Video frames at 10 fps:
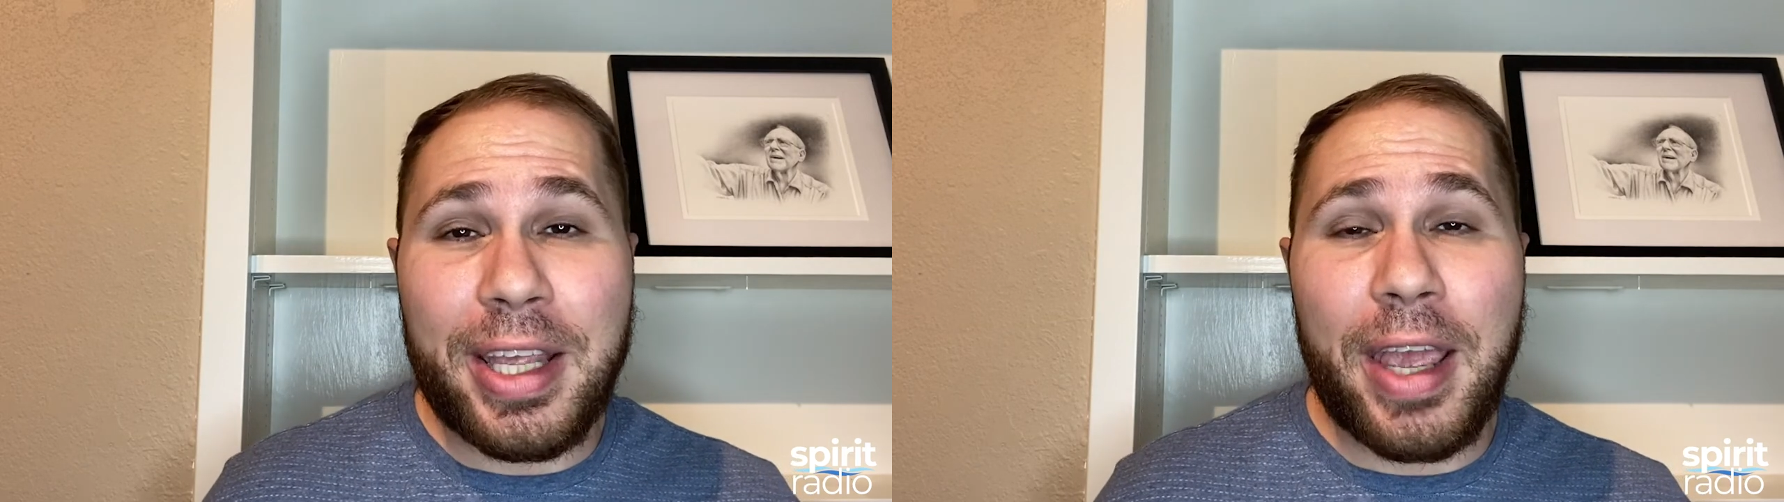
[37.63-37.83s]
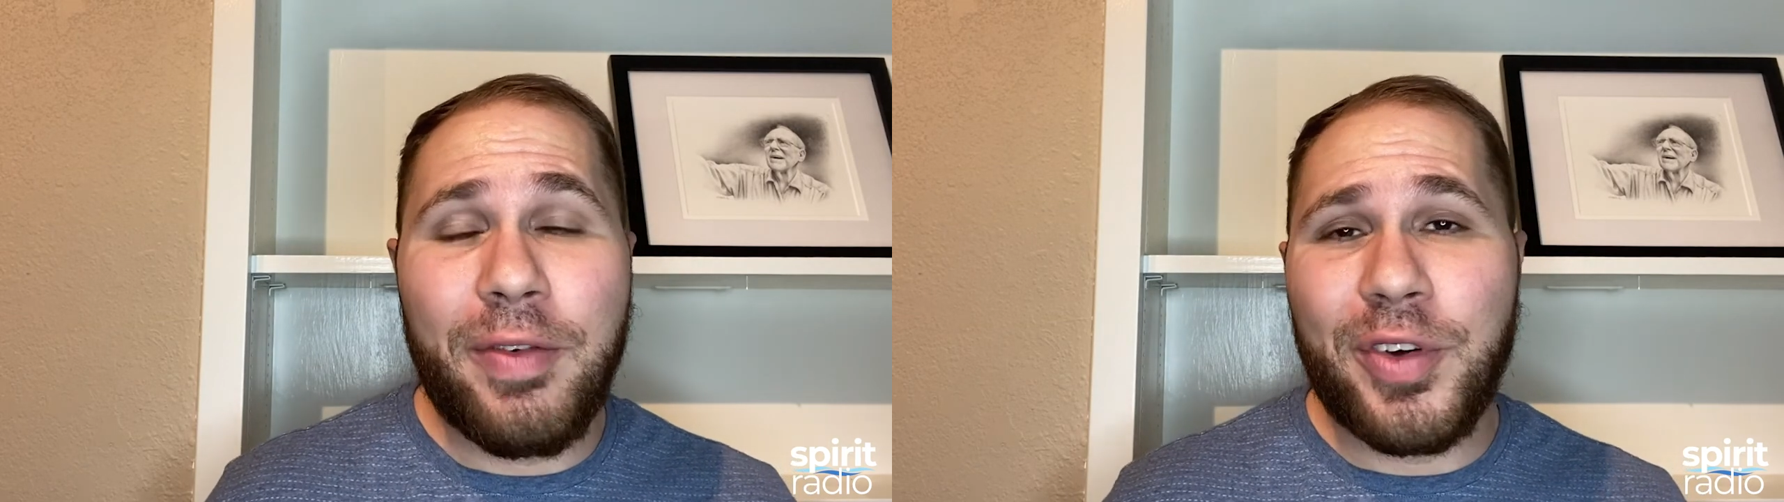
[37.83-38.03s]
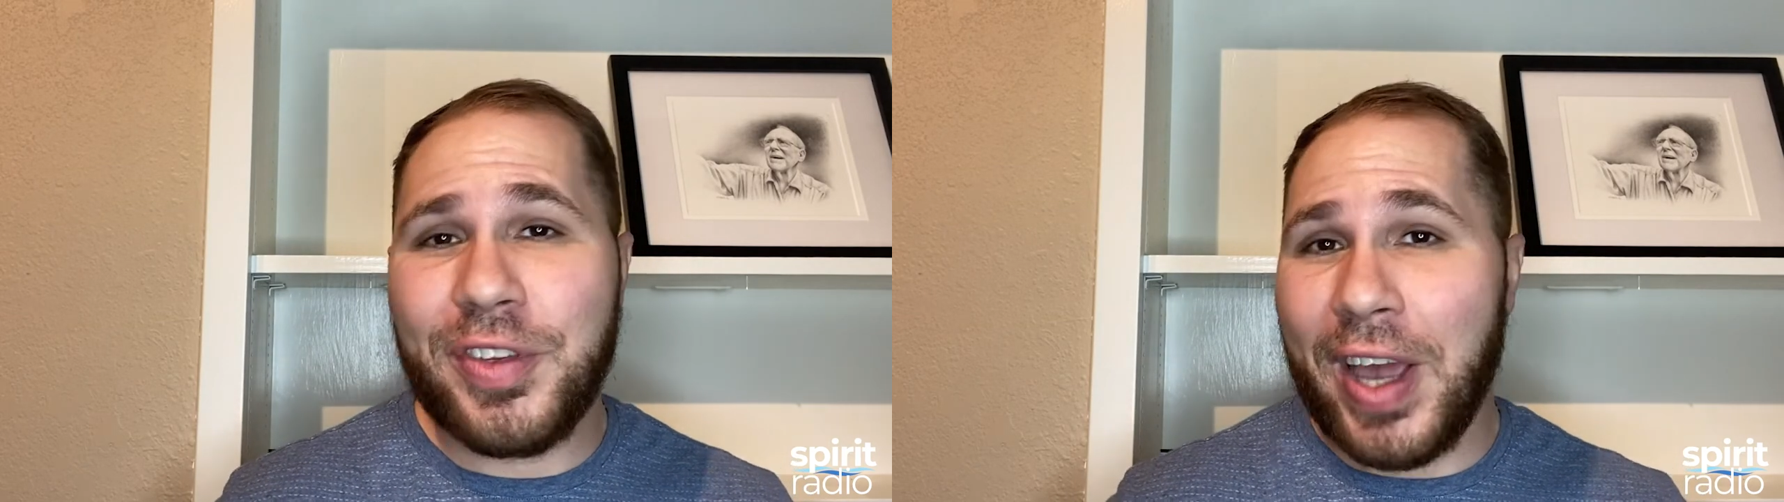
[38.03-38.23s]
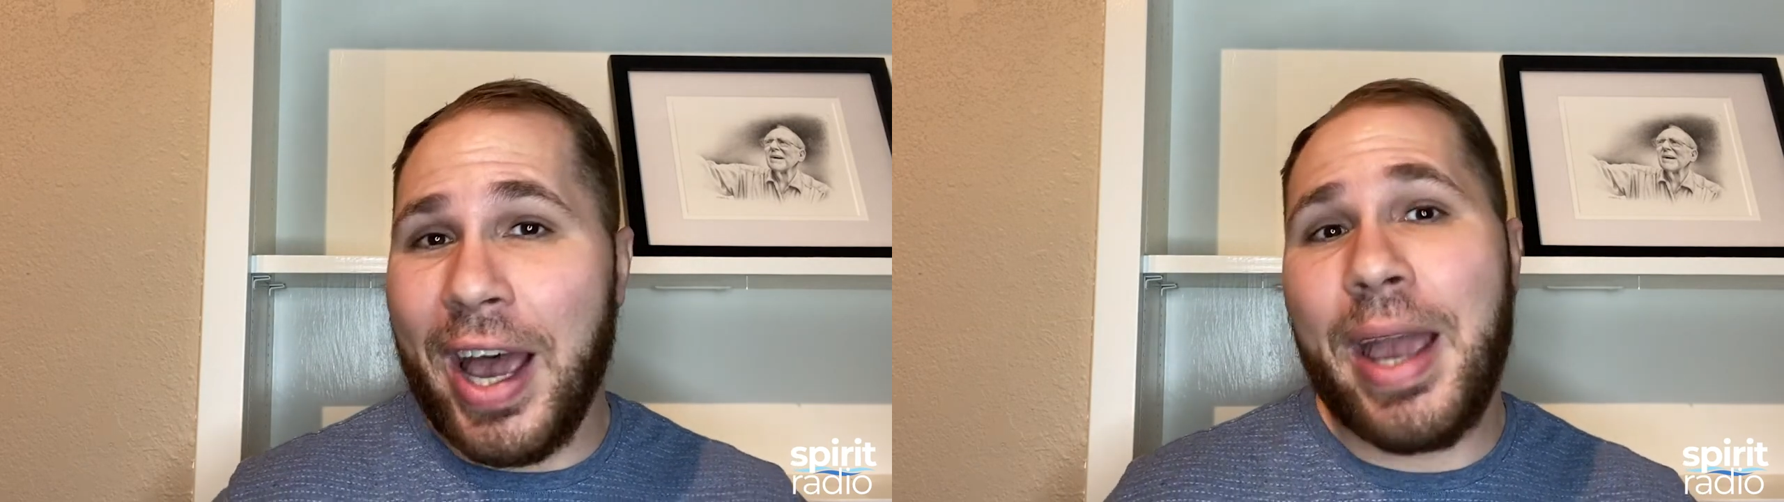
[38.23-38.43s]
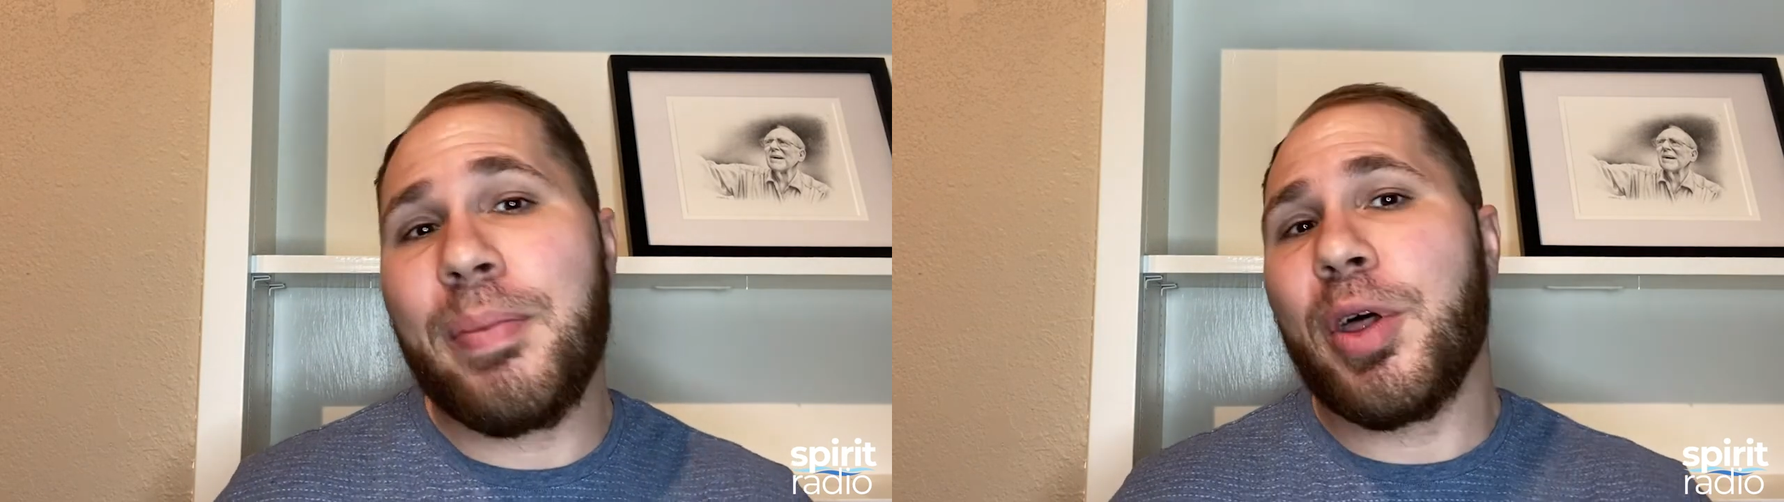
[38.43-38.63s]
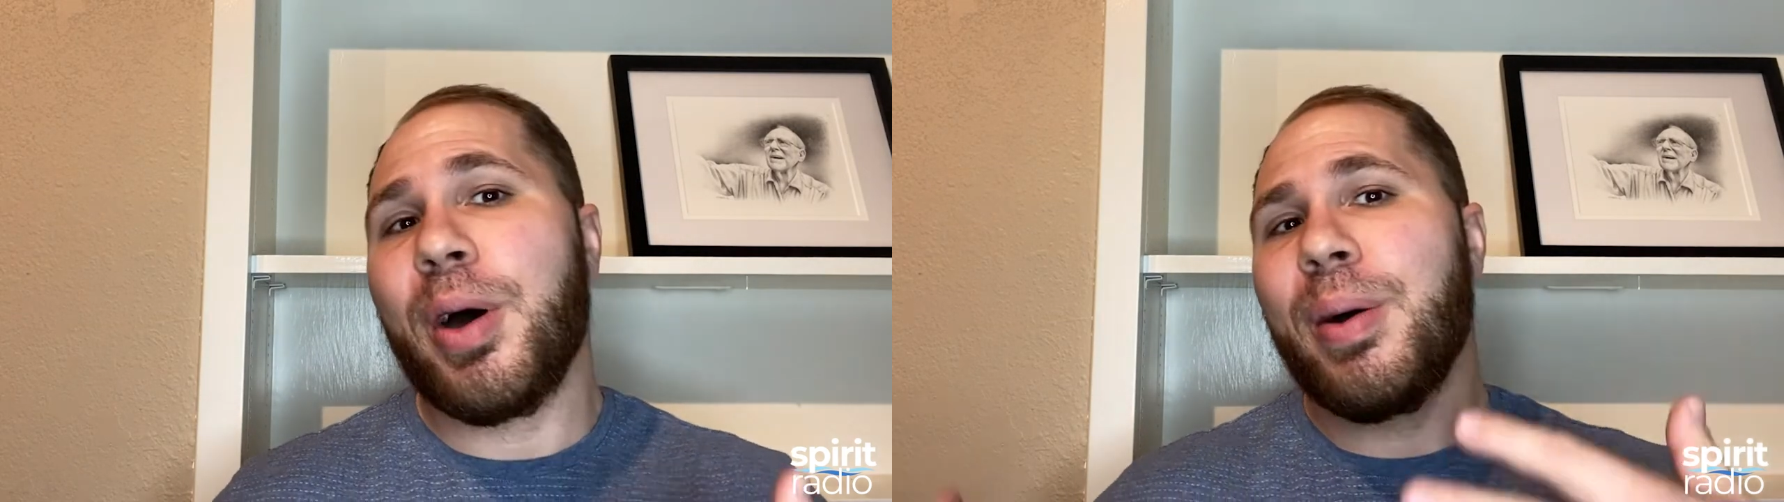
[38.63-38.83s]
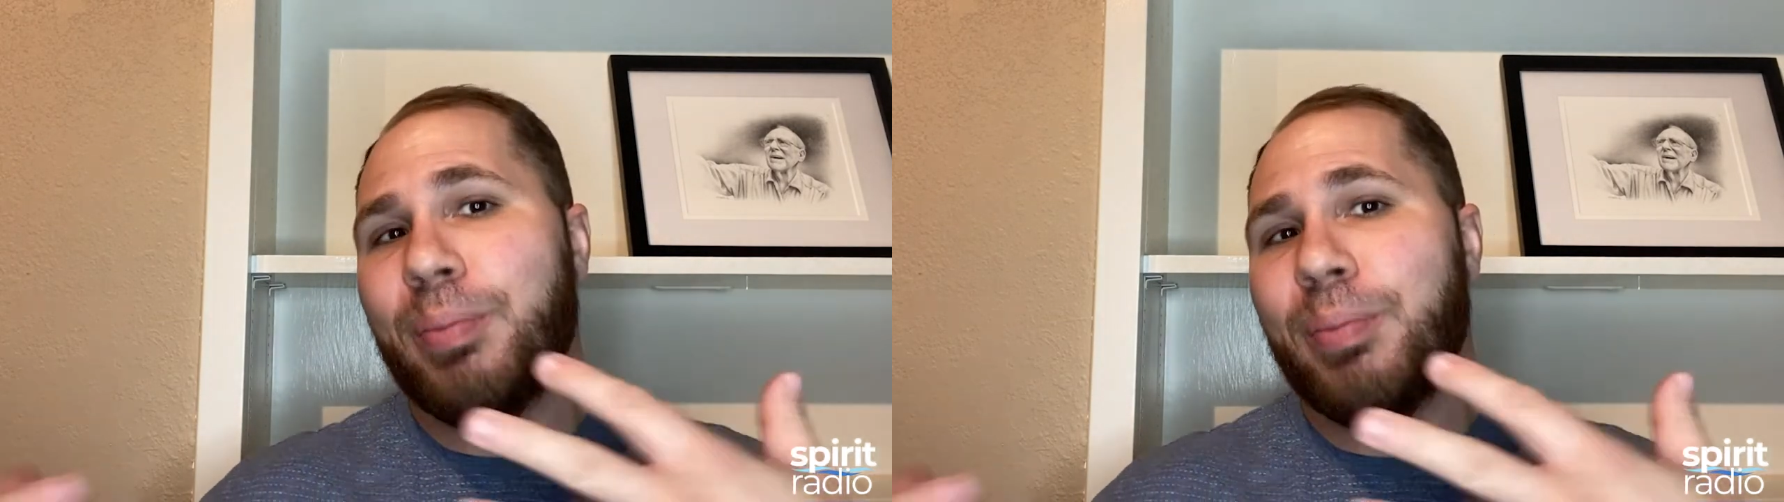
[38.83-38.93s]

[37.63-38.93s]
gave was I am the